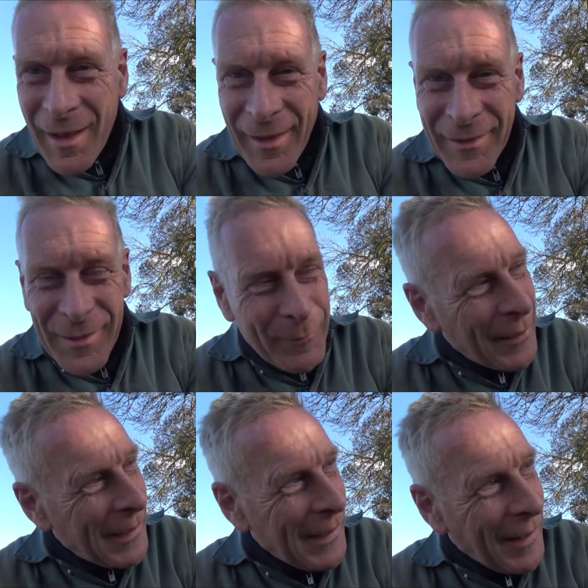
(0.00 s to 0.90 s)
And
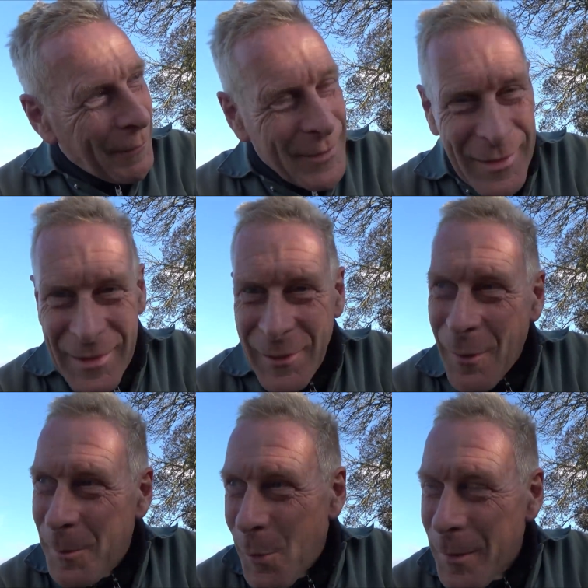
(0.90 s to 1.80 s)
really, that was just a
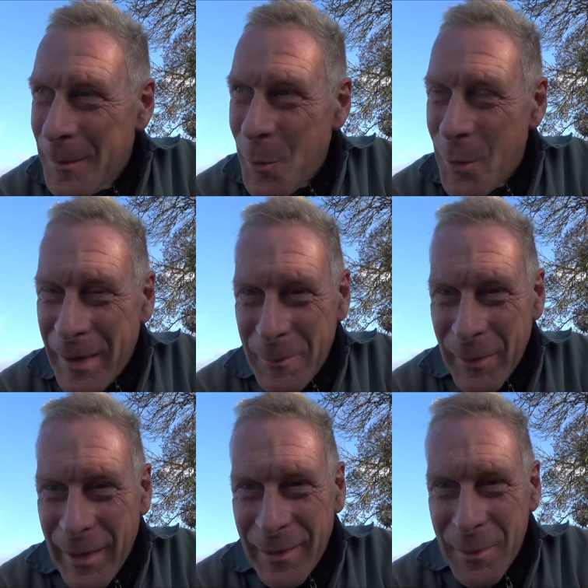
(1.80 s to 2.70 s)
lot of boring walking,
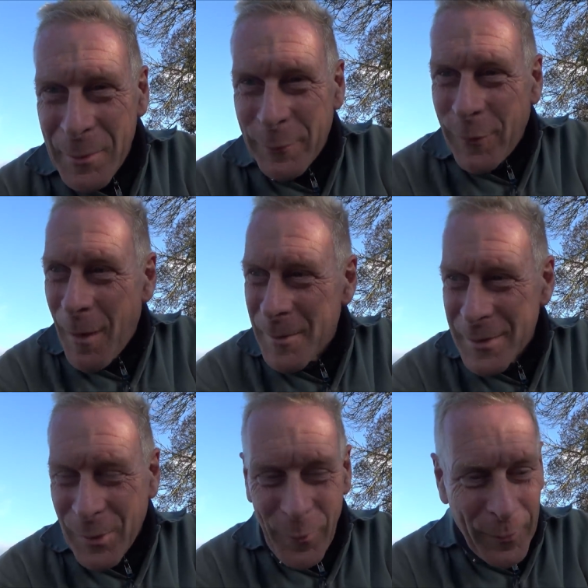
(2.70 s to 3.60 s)
wasn't it? No wonder
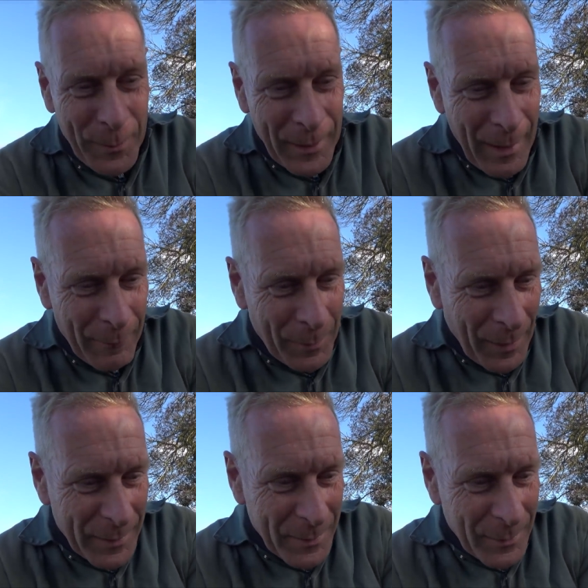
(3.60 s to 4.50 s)
farmers have got flipping hip
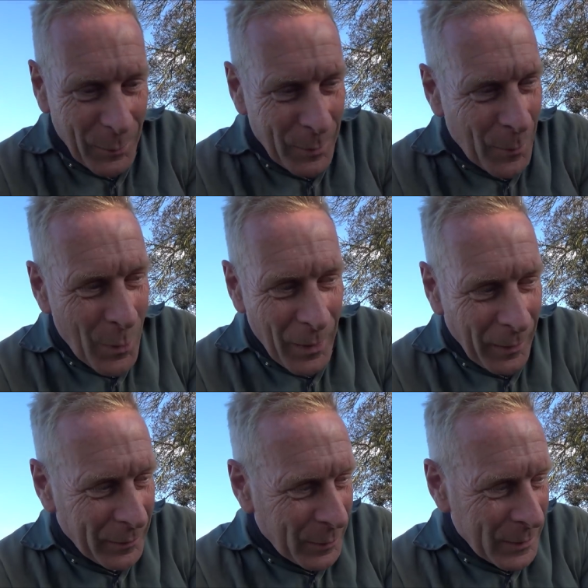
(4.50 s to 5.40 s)
replacements, all the walking
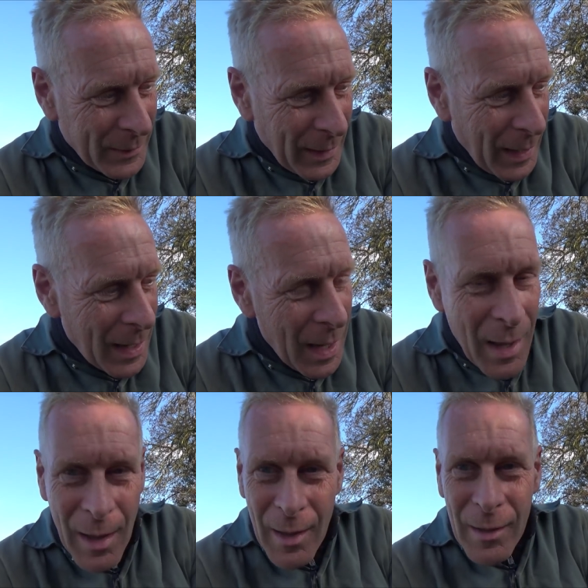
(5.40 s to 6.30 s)
I'm doing today.
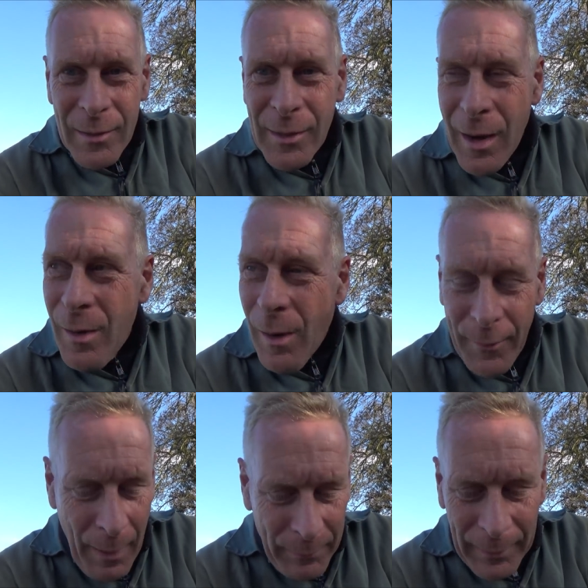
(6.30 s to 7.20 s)
So
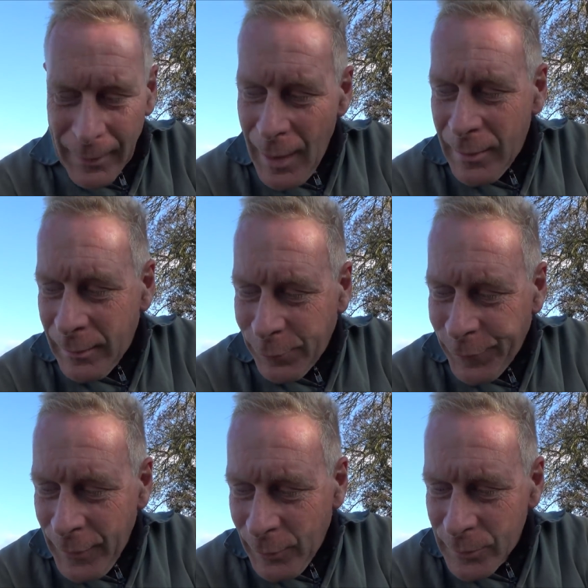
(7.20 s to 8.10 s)
I've covered a third of the
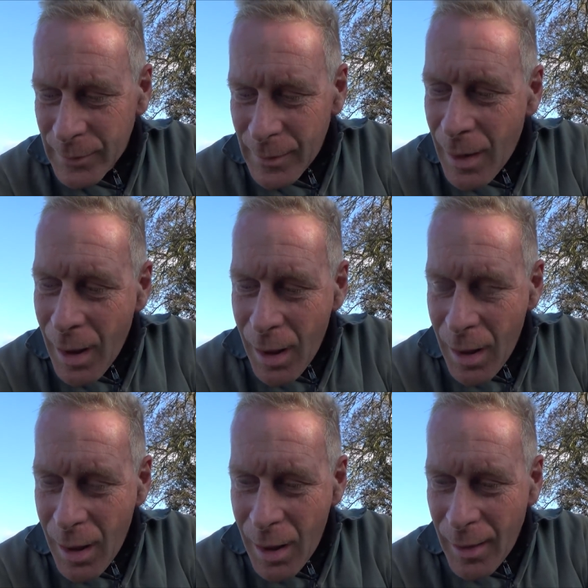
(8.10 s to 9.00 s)
field.
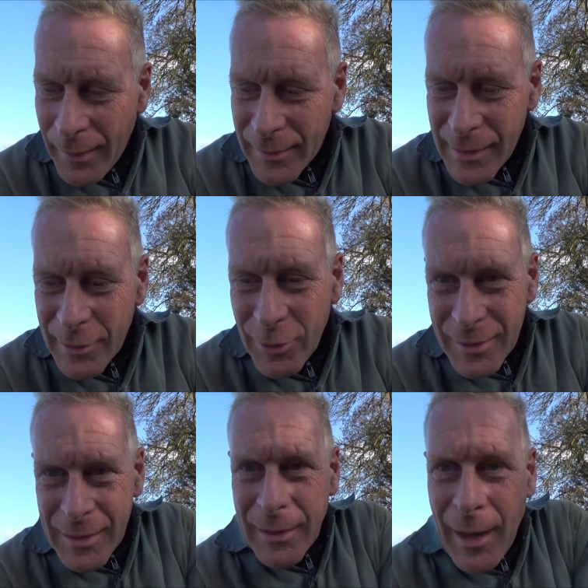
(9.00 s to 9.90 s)
And it's
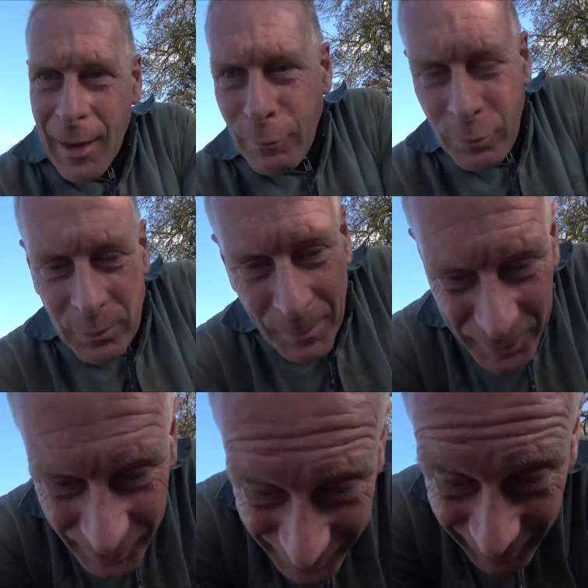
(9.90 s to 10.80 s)
interesting. Oh, let
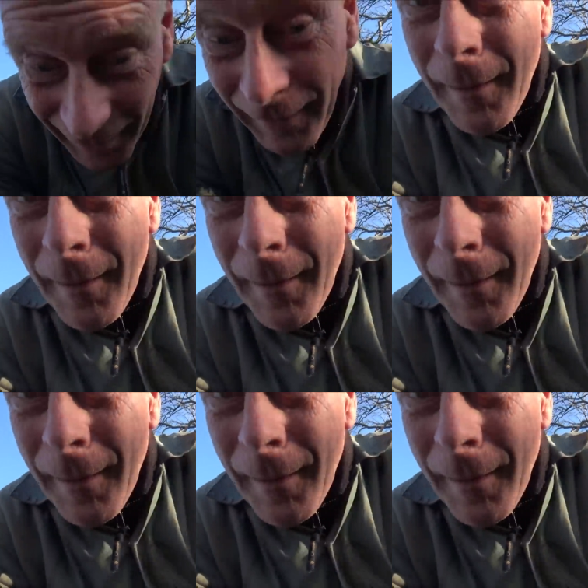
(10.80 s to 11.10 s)
me just stand